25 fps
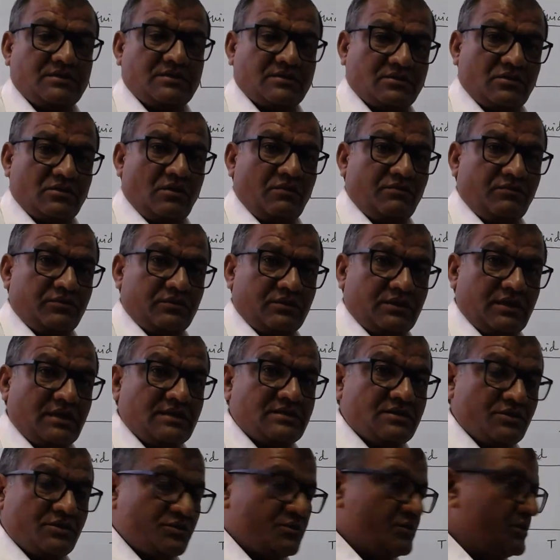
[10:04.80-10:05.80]
of
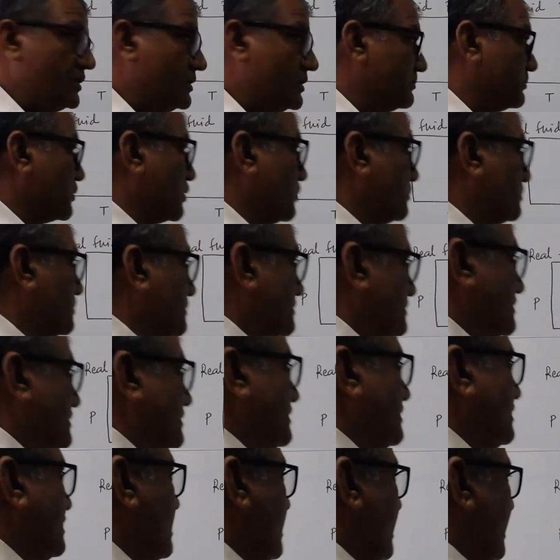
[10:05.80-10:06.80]
residual property?
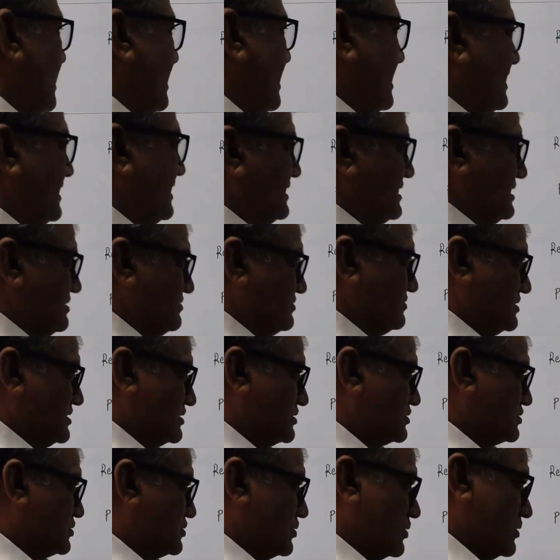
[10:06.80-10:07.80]
I have
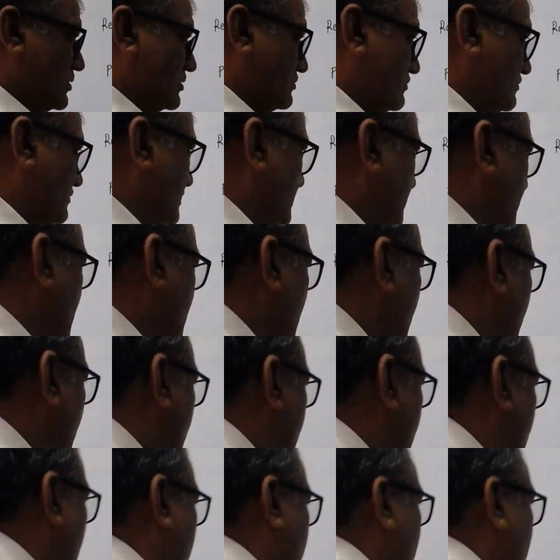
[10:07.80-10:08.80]
just drawn one diagram.